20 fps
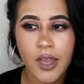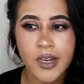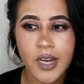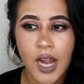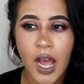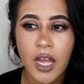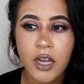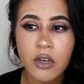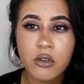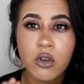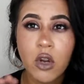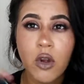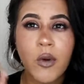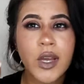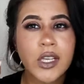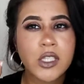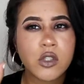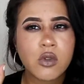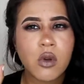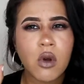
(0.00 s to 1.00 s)
I don't know,
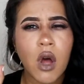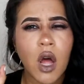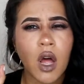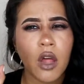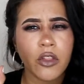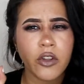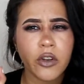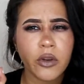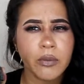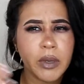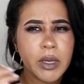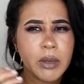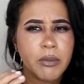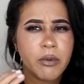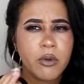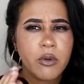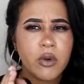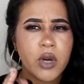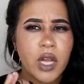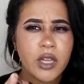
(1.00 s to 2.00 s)
I saw other
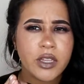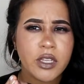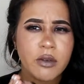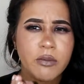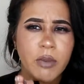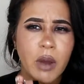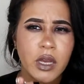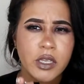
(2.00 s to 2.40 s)
people who got their